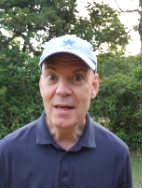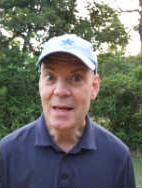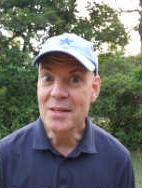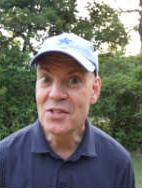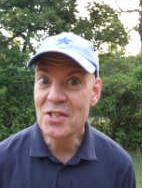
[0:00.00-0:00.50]

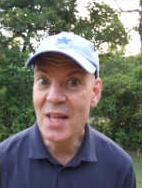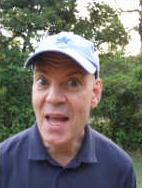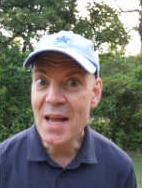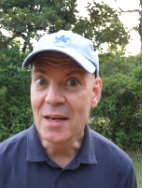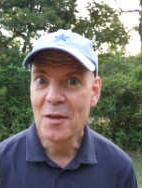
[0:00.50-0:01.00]

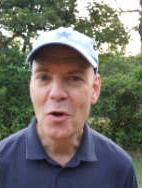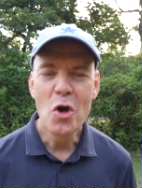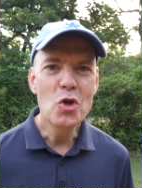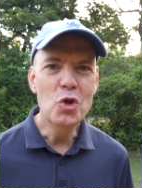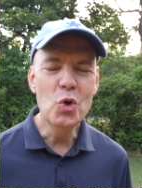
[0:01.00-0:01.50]
Instead,
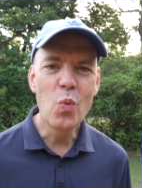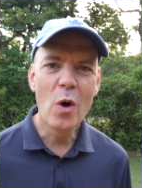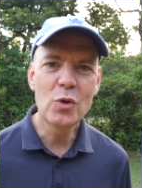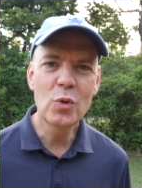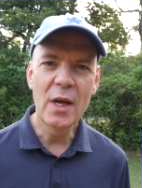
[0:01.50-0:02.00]
you
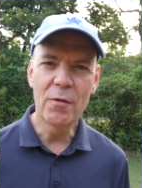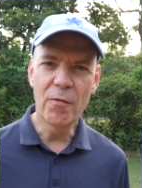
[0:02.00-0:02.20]
want to get